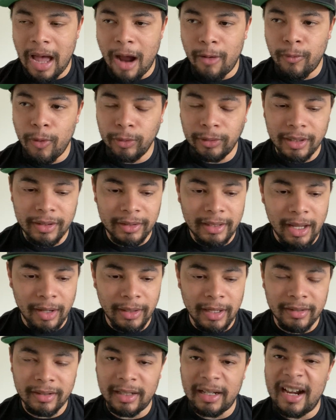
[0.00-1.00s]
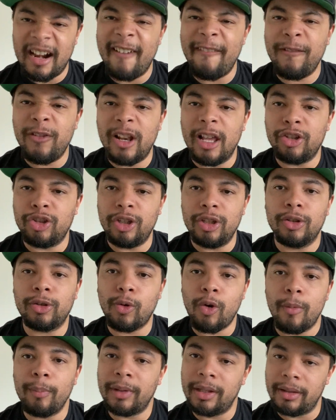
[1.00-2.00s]
wrote this down yesterday and I feel like she
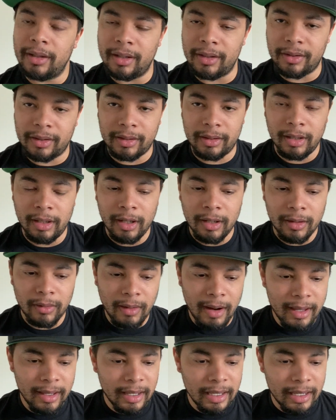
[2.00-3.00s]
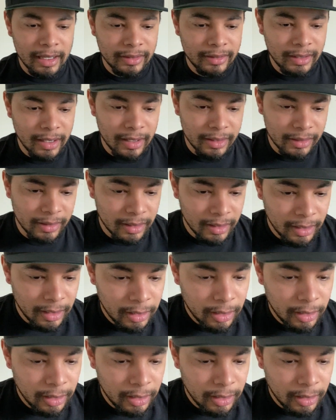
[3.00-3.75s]
taught me this, right? It says,